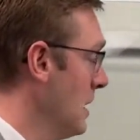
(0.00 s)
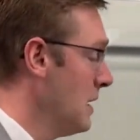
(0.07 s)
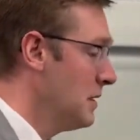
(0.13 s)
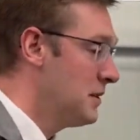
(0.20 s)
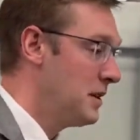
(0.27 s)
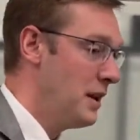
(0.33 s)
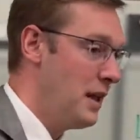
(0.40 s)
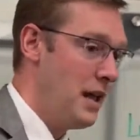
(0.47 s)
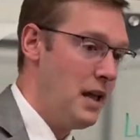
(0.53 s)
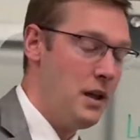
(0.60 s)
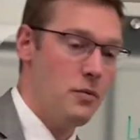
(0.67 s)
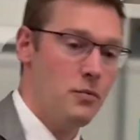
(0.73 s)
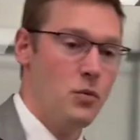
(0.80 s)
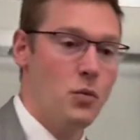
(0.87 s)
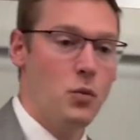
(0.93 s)
Today
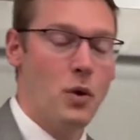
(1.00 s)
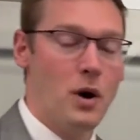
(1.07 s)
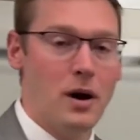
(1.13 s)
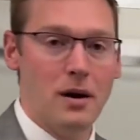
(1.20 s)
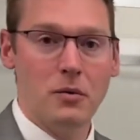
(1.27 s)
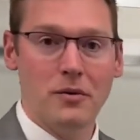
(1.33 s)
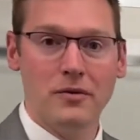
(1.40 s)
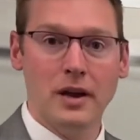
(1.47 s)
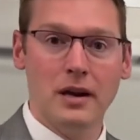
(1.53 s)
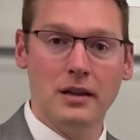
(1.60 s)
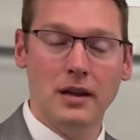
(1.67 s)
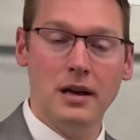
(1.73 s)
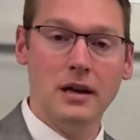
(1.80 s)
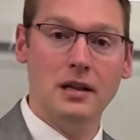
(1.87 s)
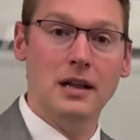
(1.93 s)
we've got a
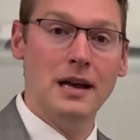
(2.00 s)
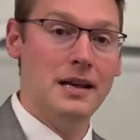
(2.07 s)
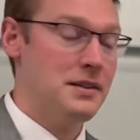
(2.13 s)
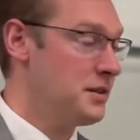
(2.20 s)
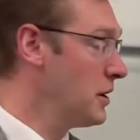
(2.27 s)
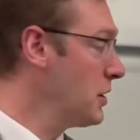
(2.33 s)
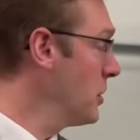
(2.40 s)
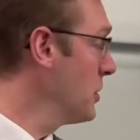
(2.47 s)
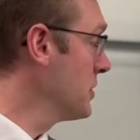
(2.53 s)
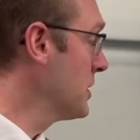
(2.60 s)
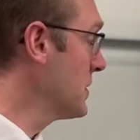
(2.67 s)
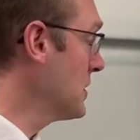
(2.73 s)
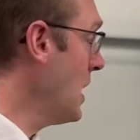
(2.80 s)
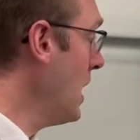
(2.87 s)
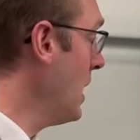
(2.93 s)
lot of clients that are
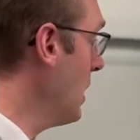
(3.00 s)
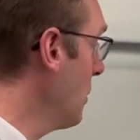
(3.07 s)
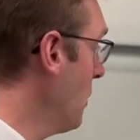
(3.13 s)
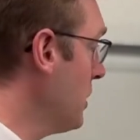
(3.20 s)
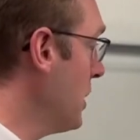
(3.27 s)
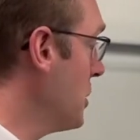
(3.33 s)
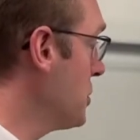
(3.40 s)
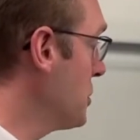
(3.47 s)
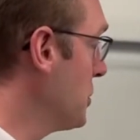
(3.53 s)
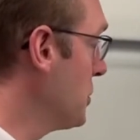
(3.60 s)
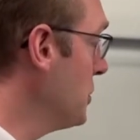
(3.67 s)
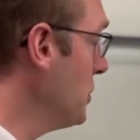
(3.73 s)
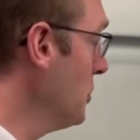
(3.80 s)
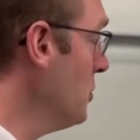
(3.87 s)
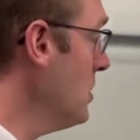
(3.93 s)
deciding what they should
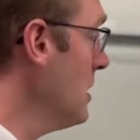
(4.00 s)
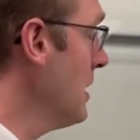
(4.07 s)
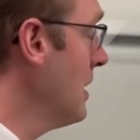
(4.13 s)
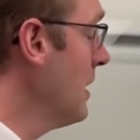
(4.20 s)
do,